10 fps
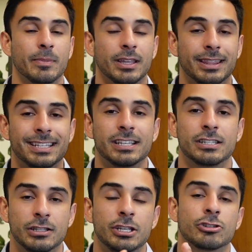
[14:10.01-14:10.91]

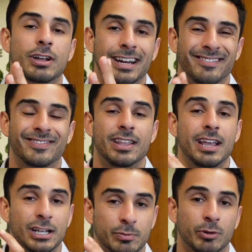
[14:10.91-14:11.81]
These are kind of
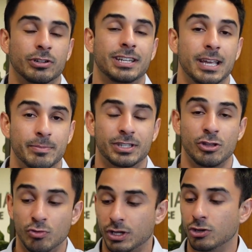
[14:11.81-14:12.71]
expert tips that
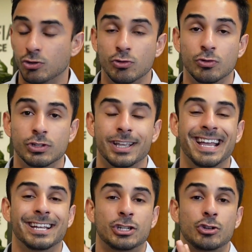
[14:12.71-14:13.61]
you can use
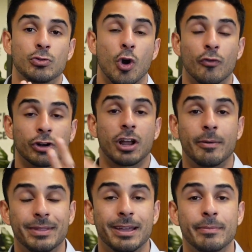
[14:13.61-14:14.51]
to
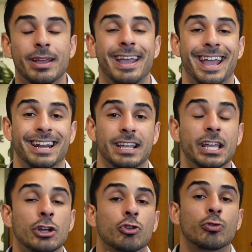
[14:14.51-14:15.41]
overcome them and
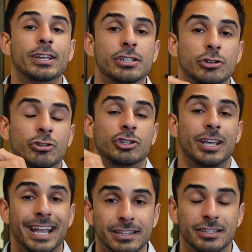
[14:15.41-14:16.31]
increase your
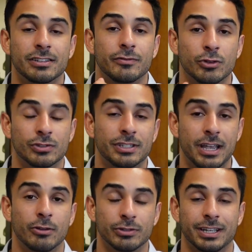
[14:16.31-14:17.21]
chances of those
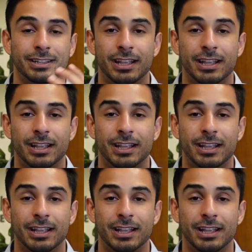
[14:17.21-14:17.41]
sales. Like